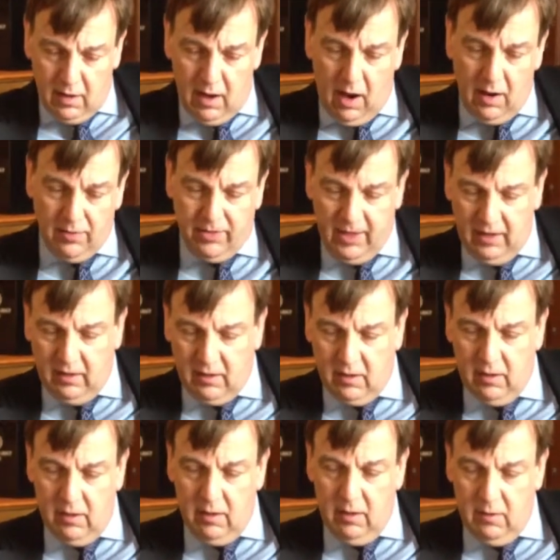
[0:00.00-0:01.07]
I think
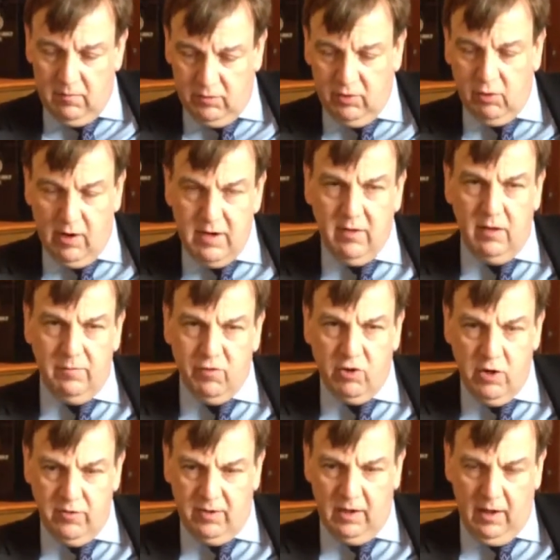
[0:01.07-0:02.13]
there's a great deal of
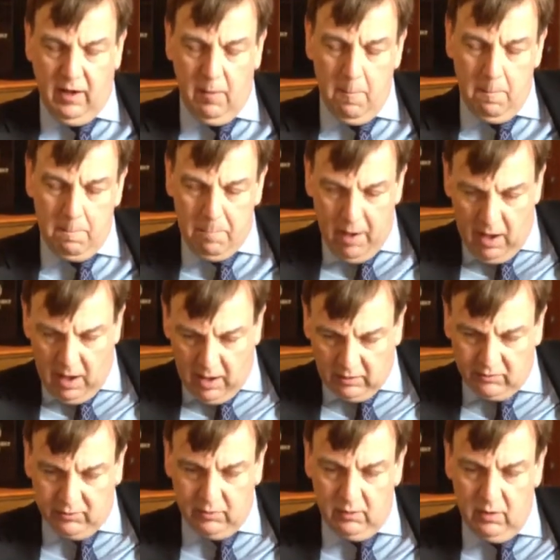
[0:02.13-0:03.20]
truth in it,
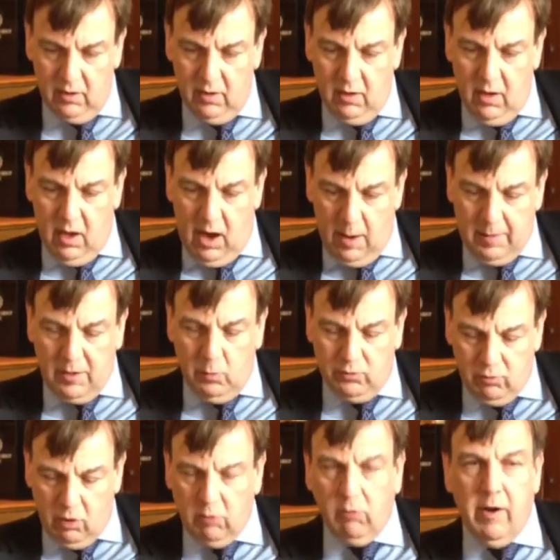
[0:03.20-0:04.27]
but I mean, it was
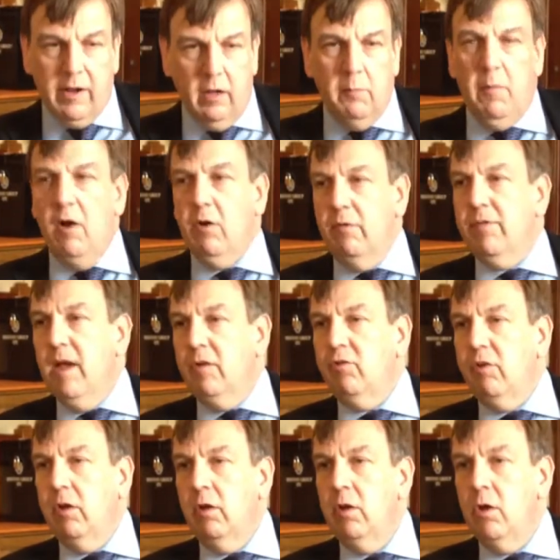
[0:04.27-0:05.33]
Ronald Reagan and Margaret
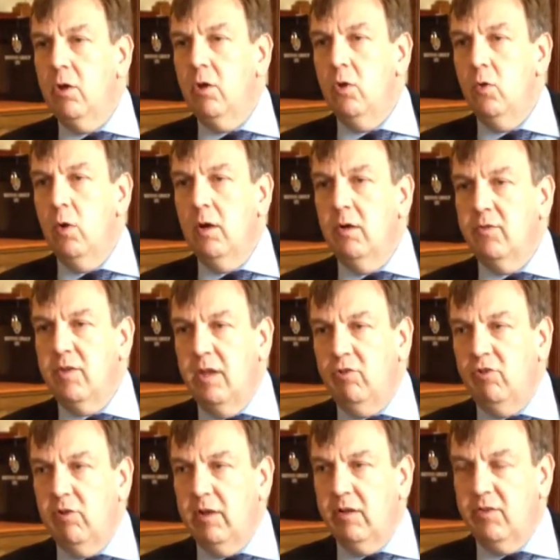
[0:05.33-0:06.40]
Thatcher who
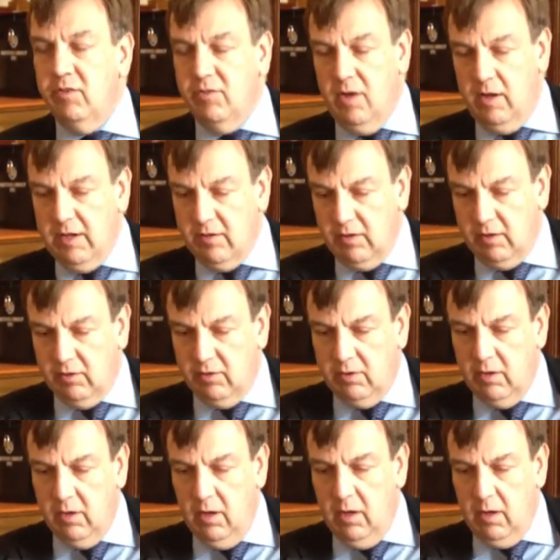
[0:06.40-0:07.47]
essentially decided
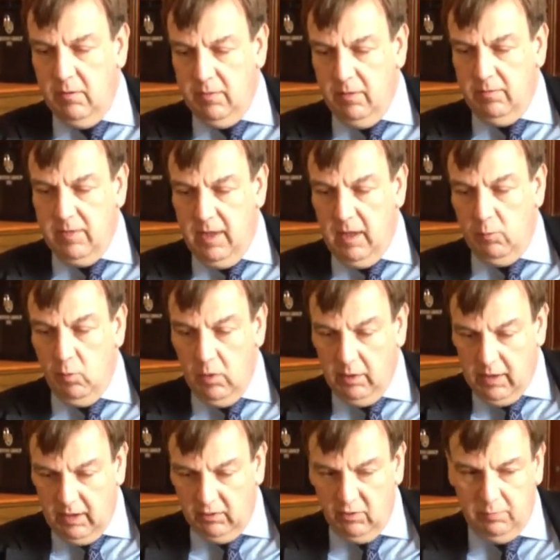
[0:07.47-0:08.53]
that they were
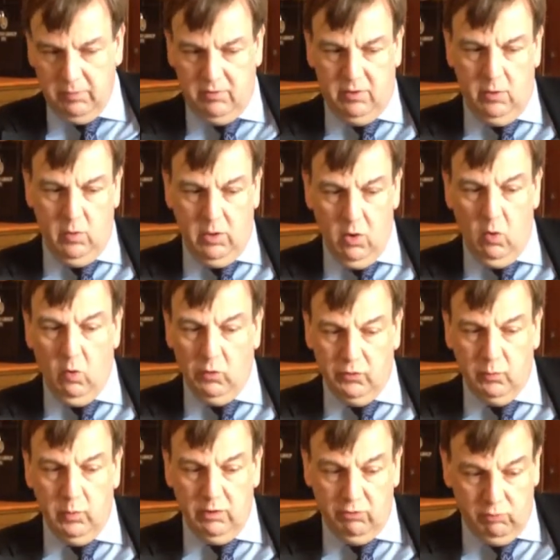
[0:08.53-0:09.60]
going to pursue a
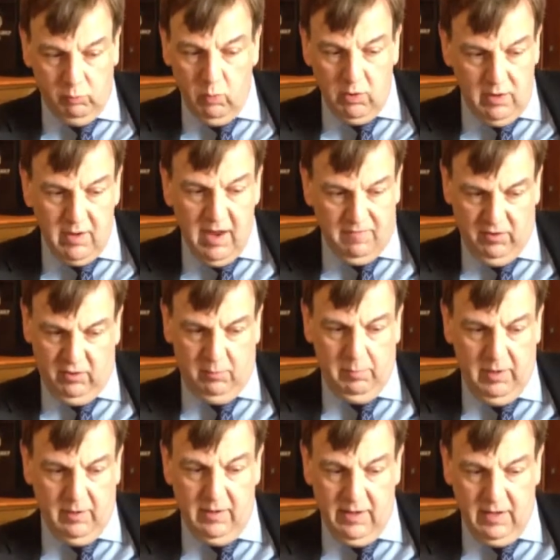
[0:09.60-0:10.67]
course which would
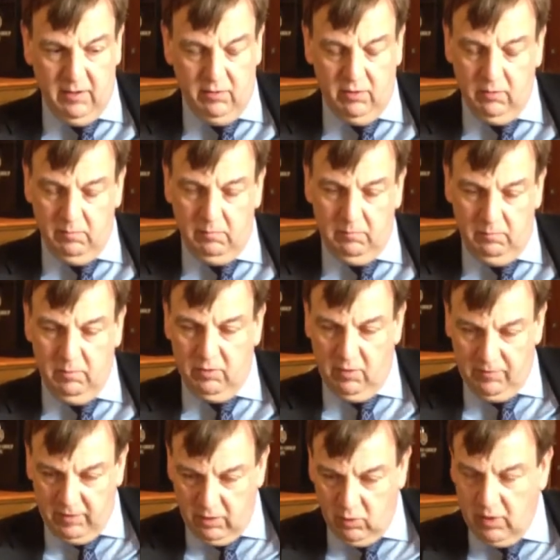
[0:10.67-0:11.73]
inevitably lead to the
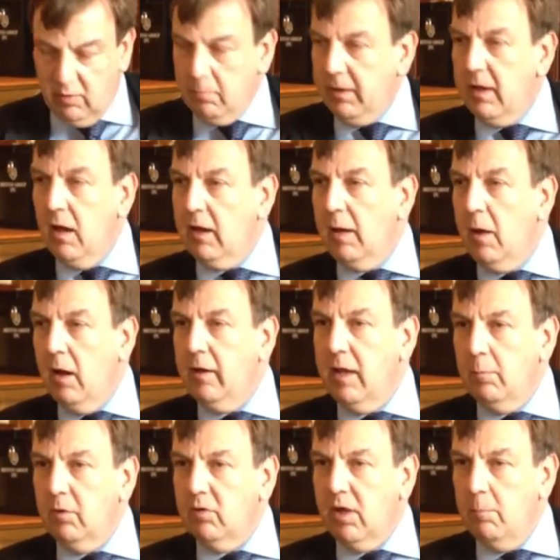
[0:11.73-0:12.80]
Soviet Union being
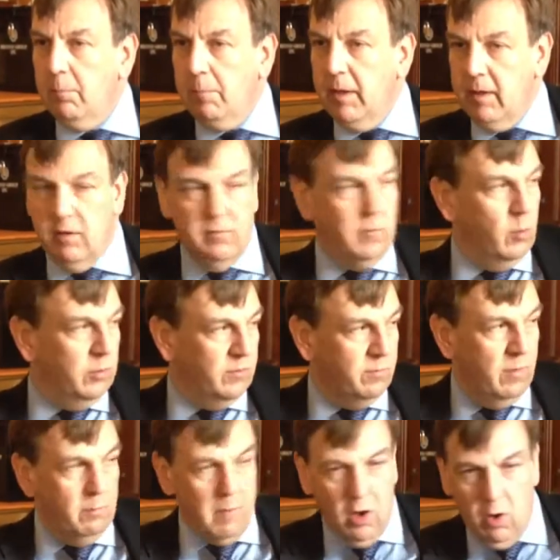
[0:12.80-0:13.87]
unable to compete. There was
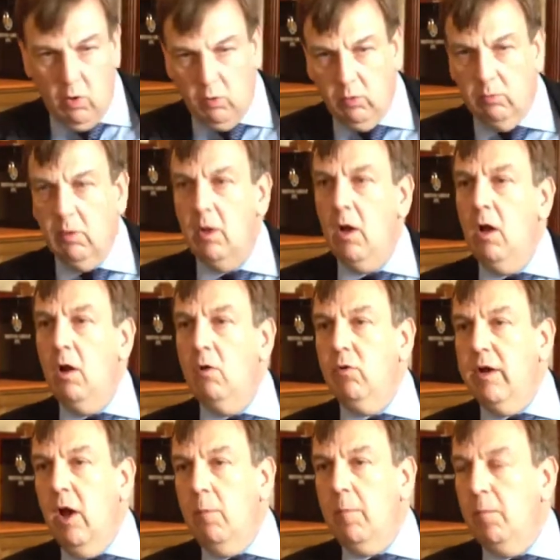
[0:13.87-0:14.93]
the whole
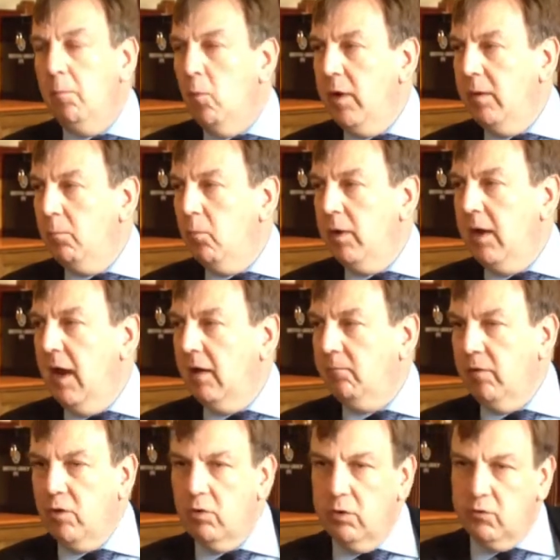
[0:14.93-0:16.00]
rearmament, we had
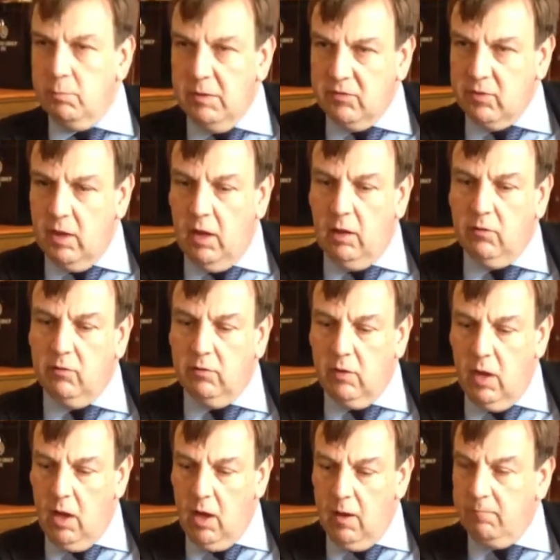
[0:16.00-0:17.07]
the cruise missiles,
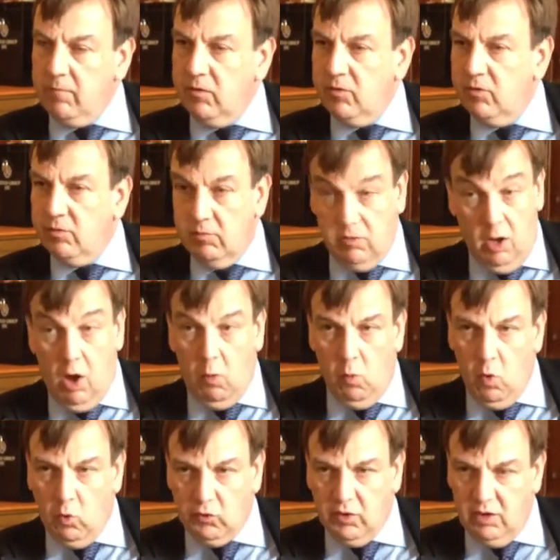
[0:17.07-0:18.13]
the Star
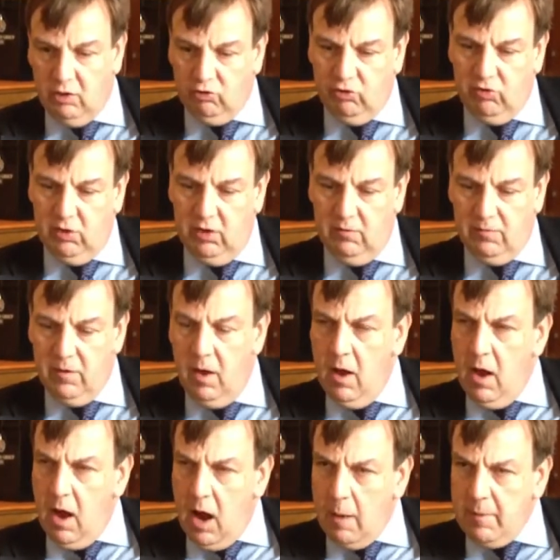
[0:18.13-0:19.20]
Wars initiative.
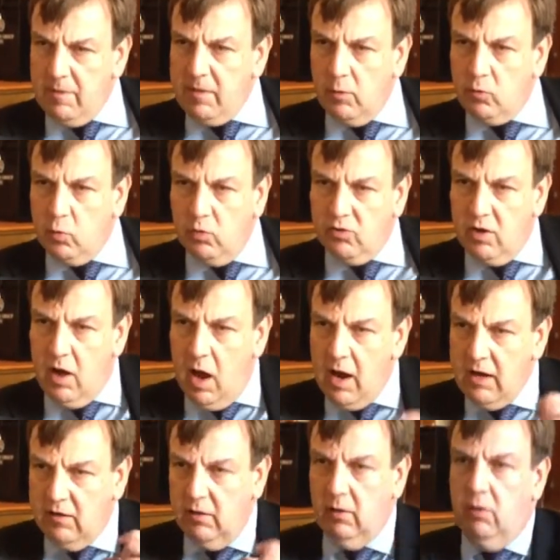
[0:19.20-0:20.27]
I mean, this was an
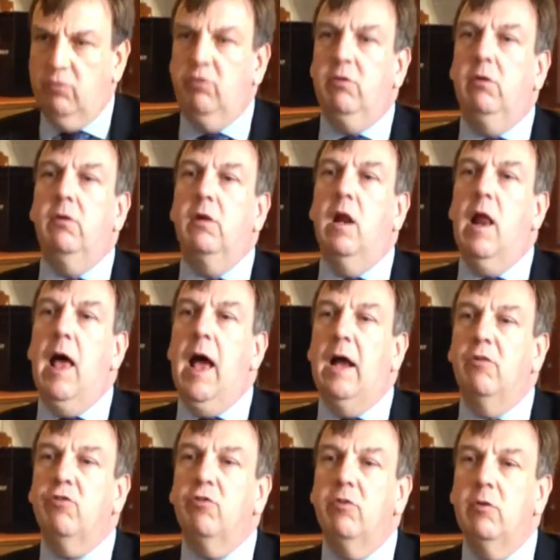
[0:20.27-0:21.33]
ideological
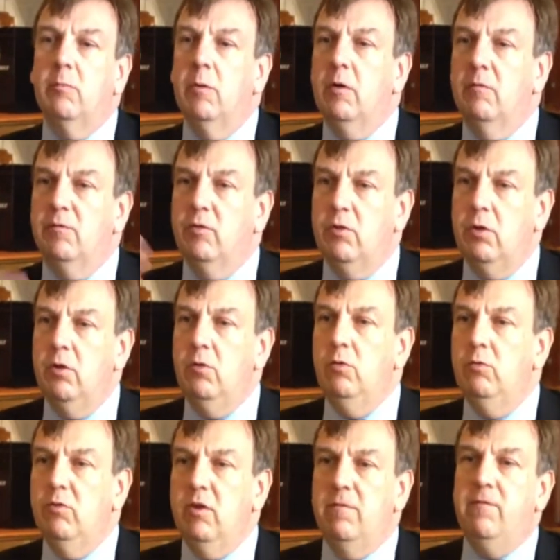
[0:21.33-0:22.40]
clash of two
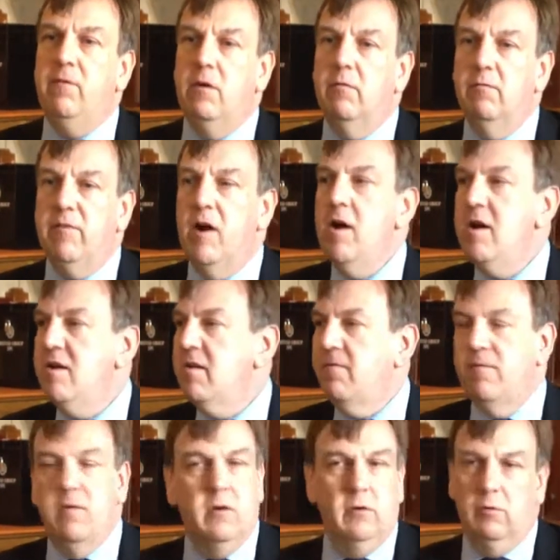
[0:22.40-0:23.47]
very
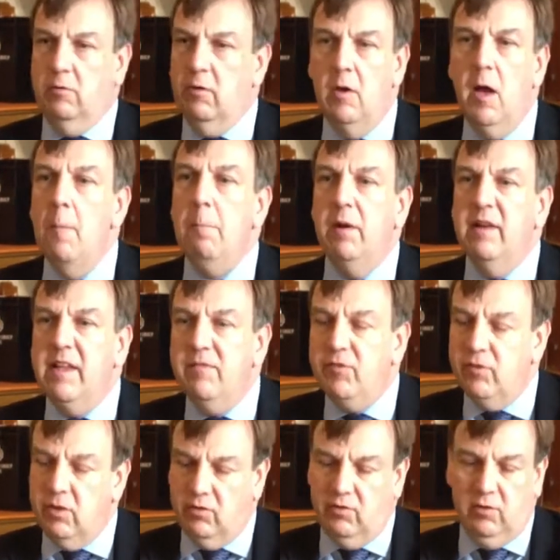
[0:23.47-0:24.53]
different belief
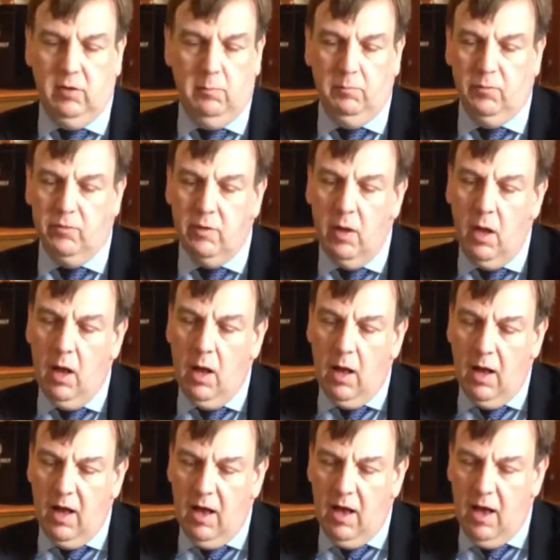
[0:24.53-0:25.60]
systems.
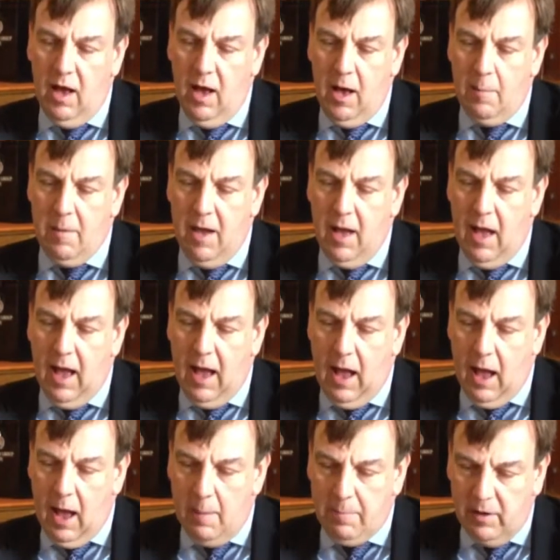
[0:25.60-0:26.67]

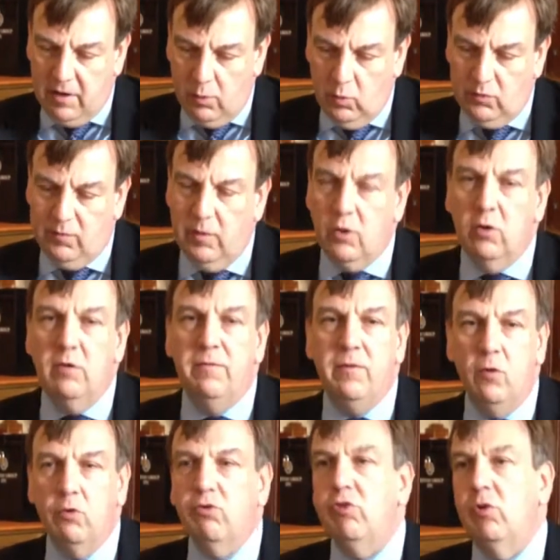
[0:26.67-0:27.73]
But it was the good
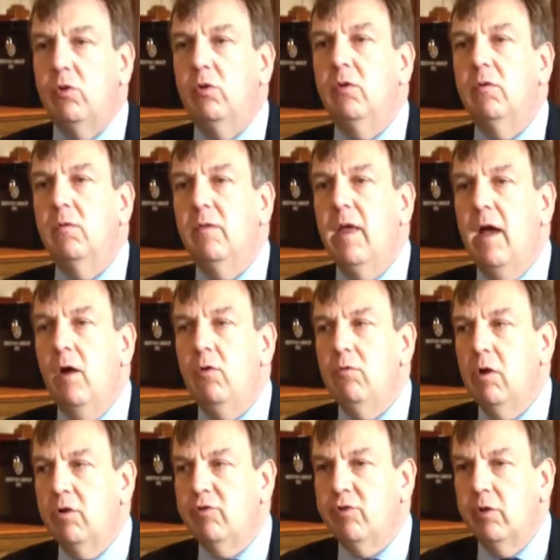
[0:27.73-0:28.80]
fortune that
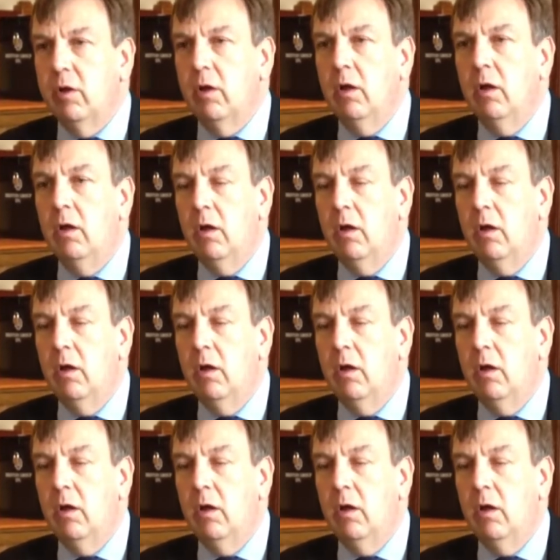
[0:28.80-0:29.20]
Russia